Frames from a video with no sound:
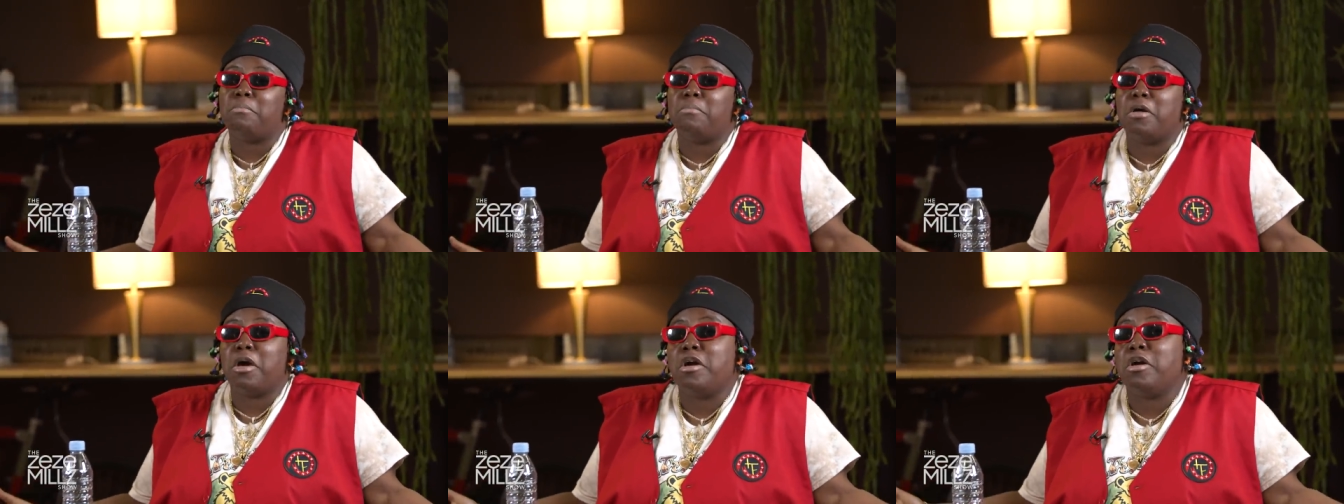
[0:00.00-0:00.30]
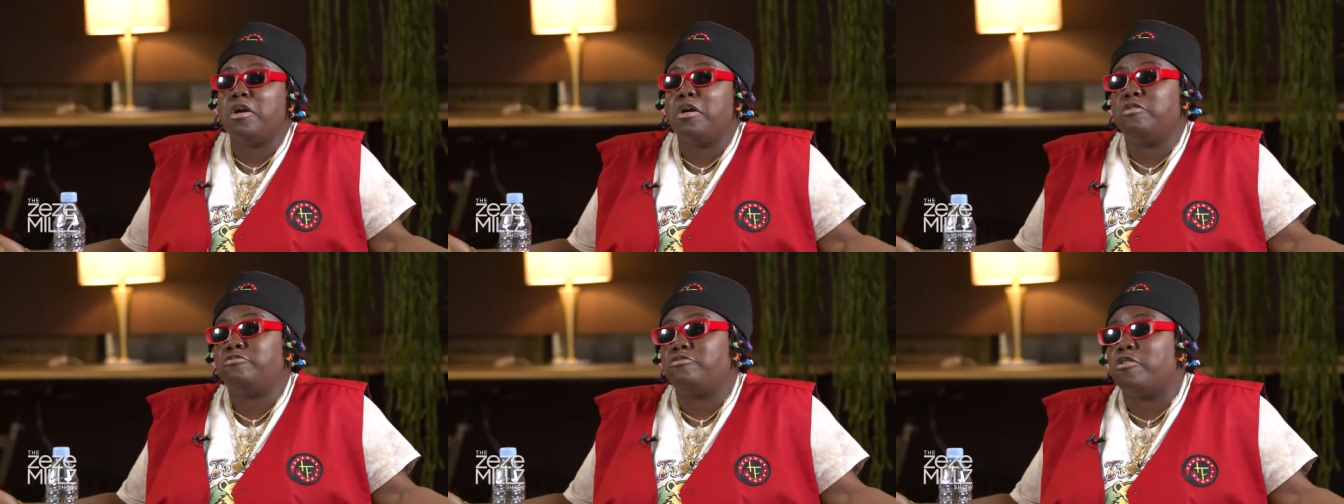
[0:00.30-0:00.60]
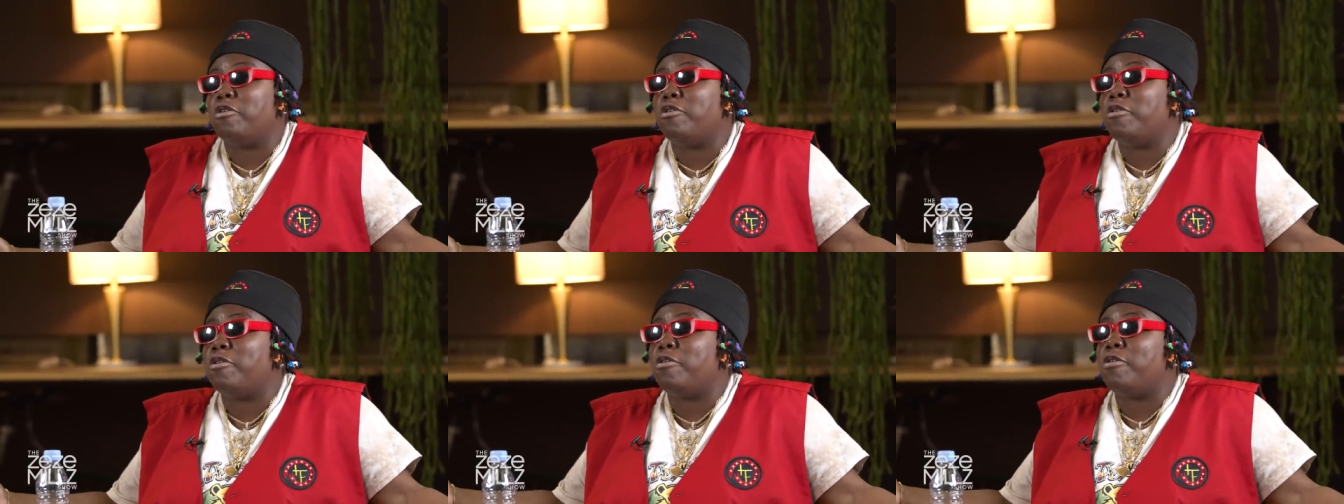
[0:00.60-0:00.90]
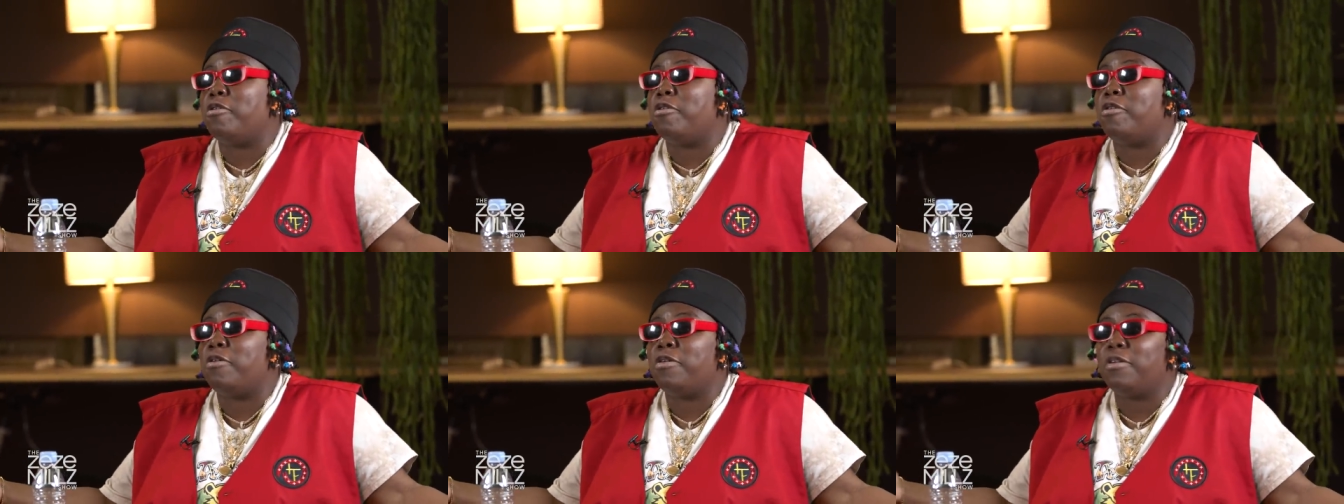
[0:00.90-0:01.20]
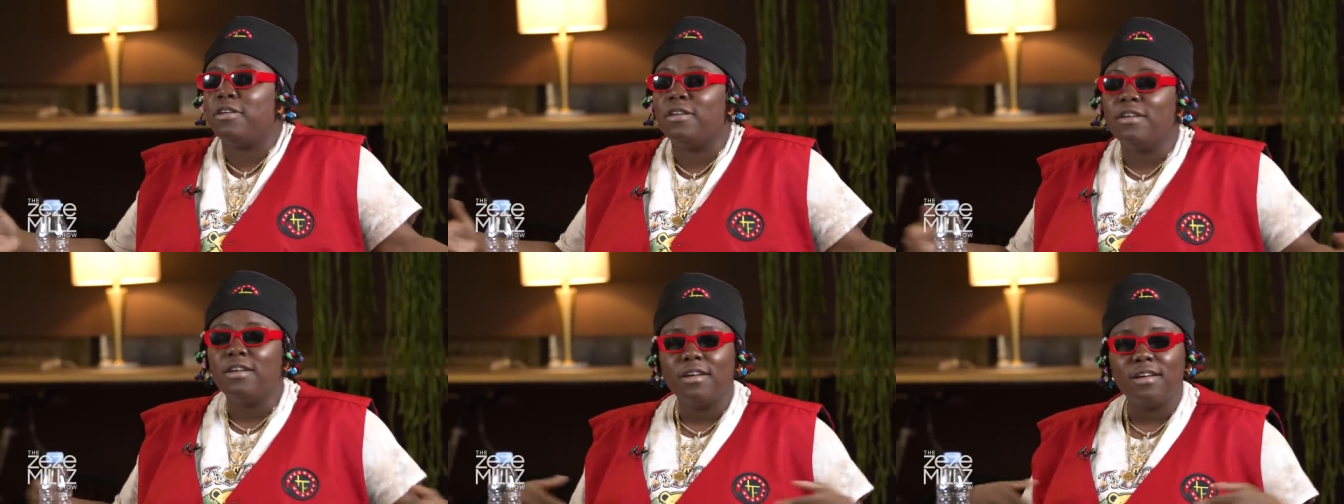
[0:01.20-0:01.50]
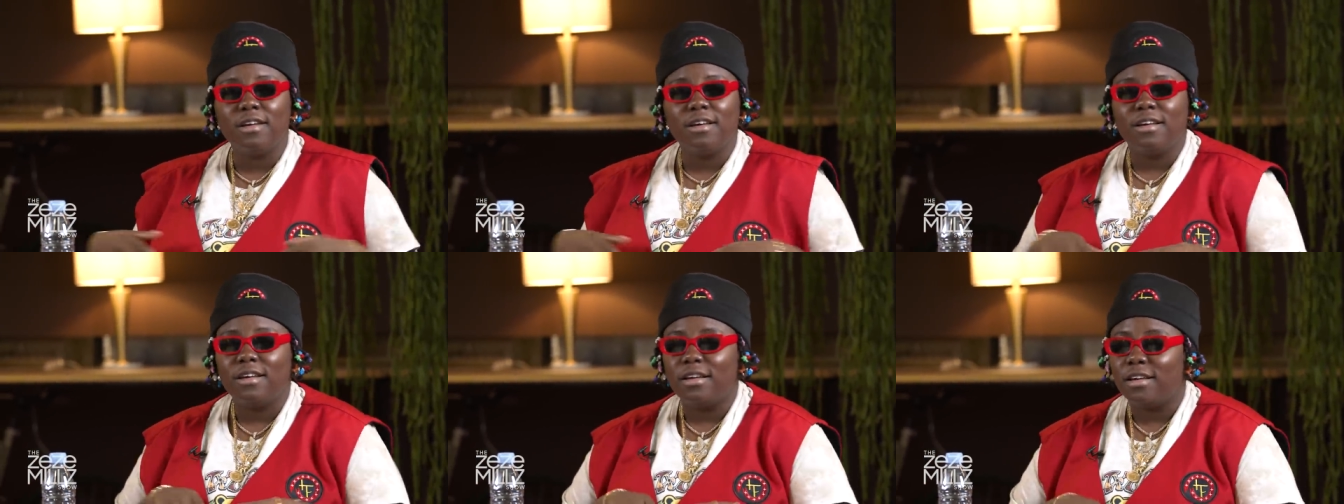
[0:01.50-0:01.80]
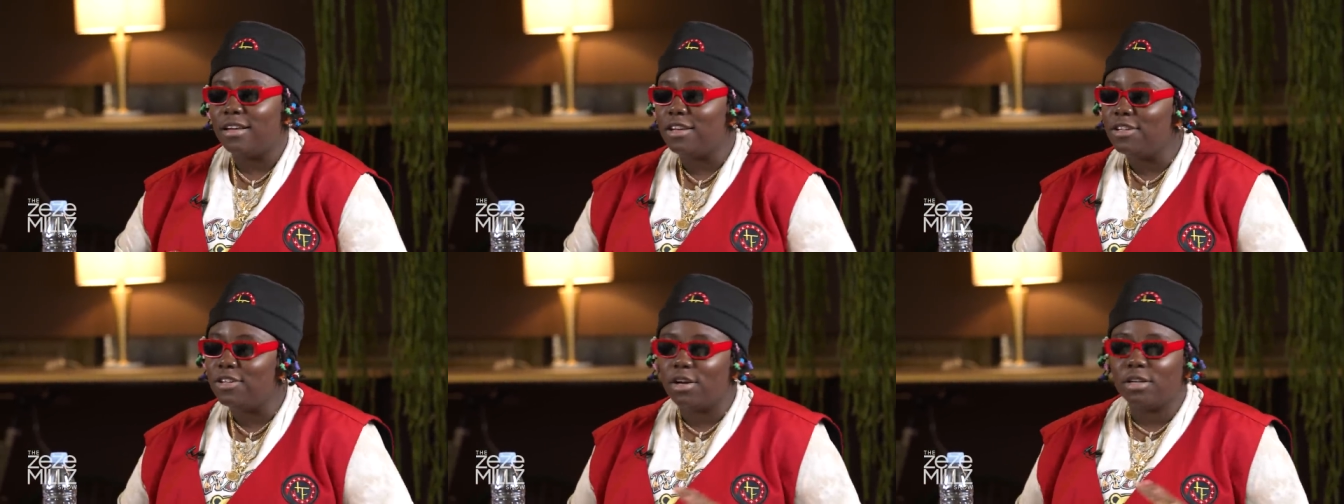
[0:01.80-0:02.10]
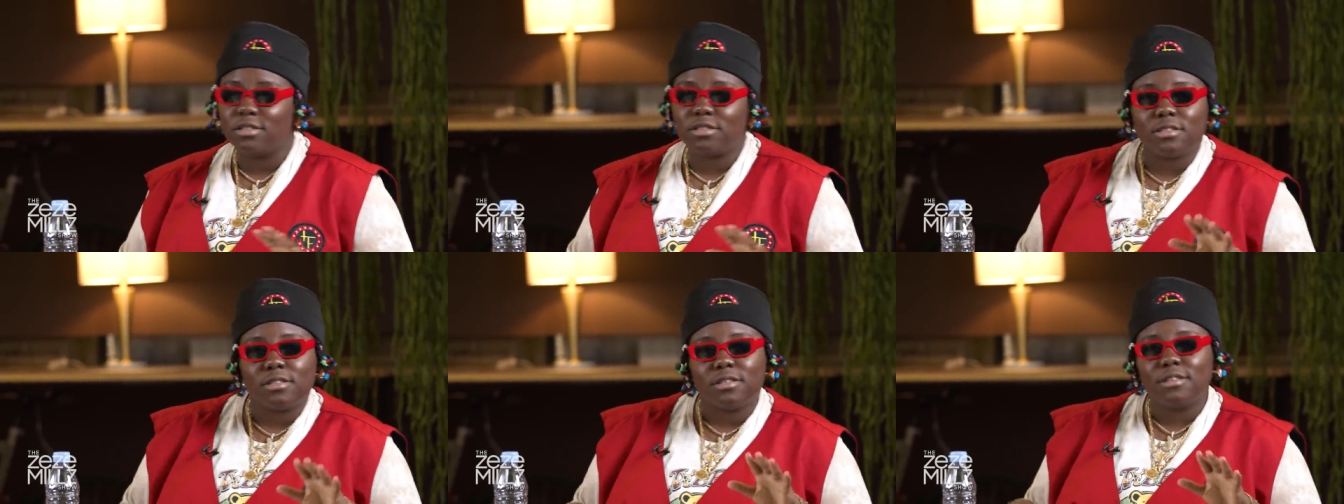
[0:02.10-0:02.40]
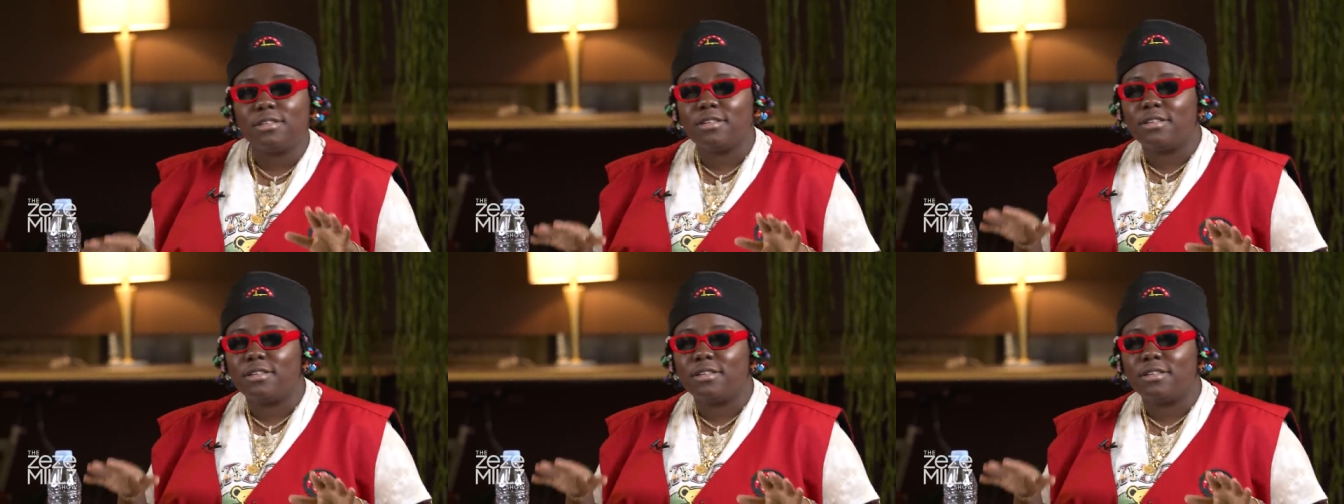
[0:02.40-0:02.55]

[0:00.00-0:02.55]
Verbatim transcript: amazing. True. It just,